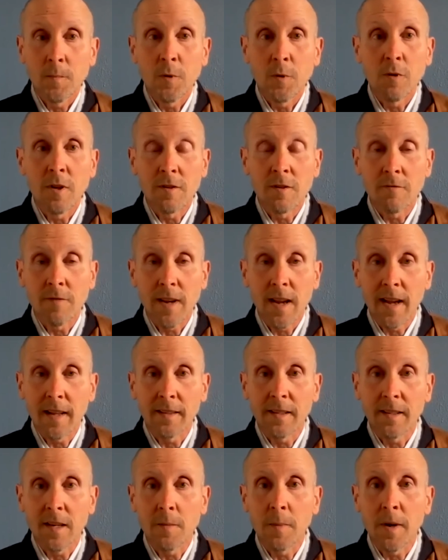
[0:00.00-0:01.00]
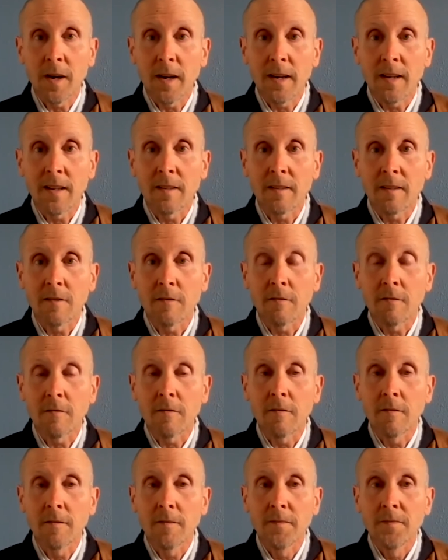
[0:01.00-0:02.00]
Buddha's reality body
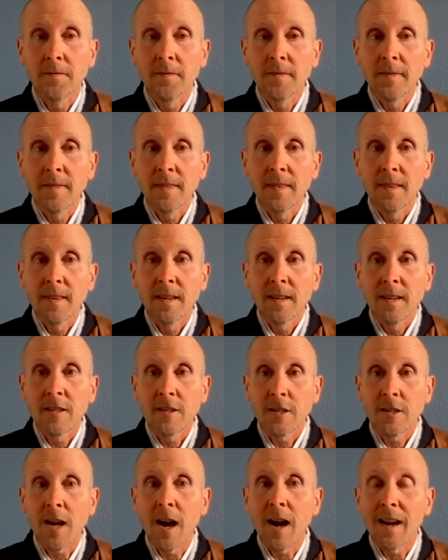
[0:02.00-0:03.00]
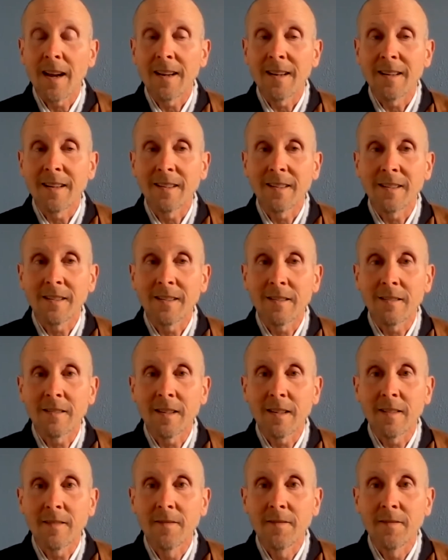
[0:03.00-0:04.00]
to shine
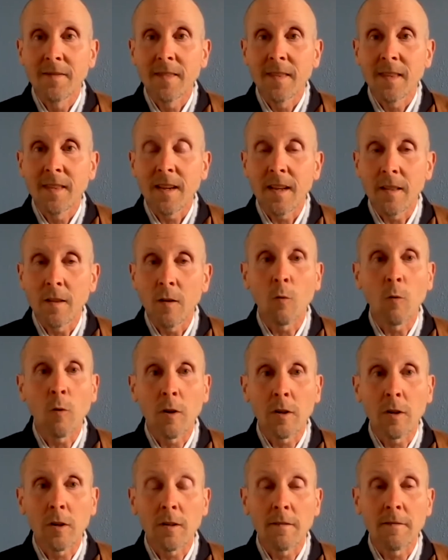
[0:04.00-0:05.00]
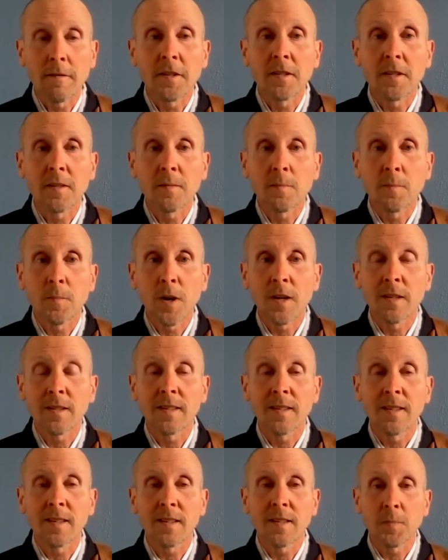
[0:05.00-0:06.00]
clearly in the water of this
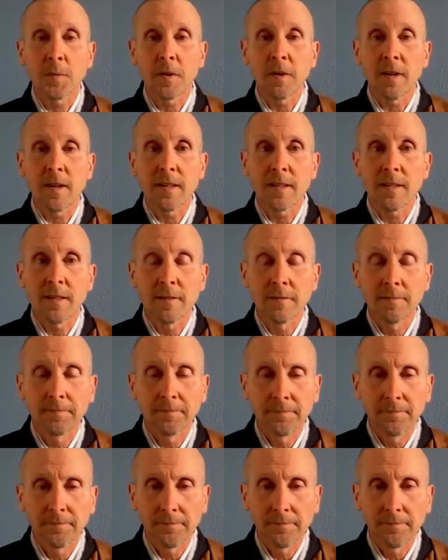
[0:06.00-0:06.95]
present experience.